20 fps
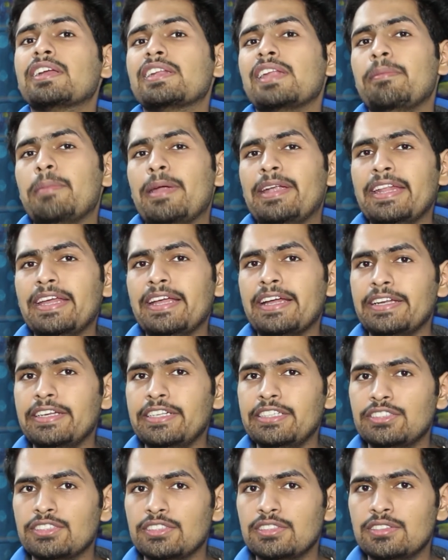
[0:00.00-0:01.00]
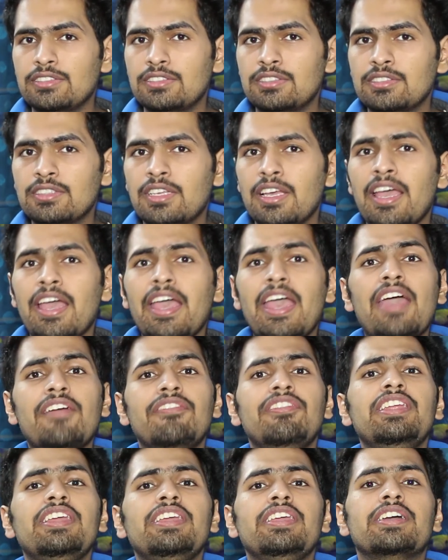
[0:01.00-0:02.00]
climatic conditions,
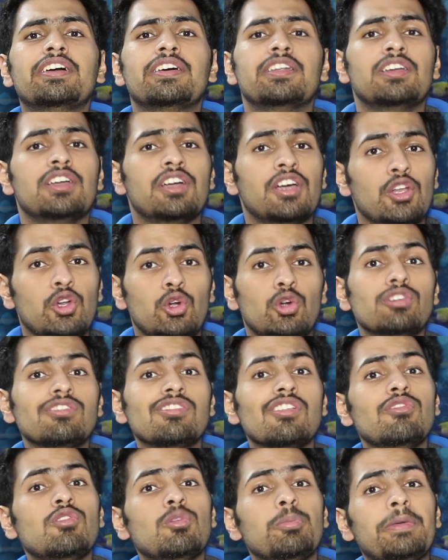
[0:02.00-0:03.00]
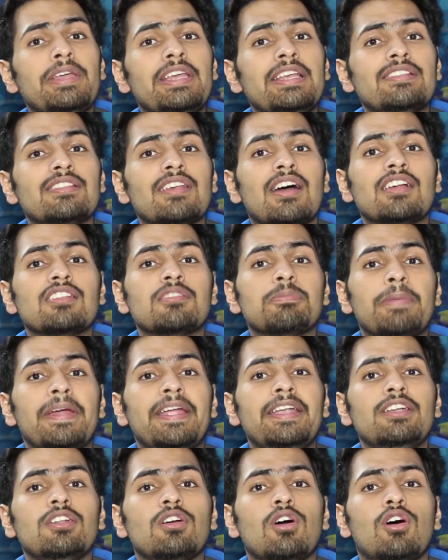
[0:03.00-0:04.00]
every year crores of rupees are
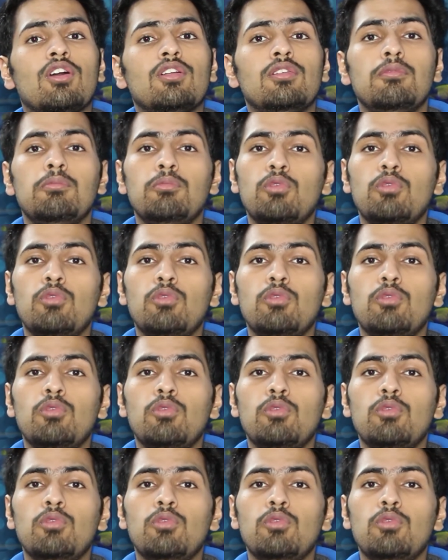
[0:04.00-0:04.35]
spent on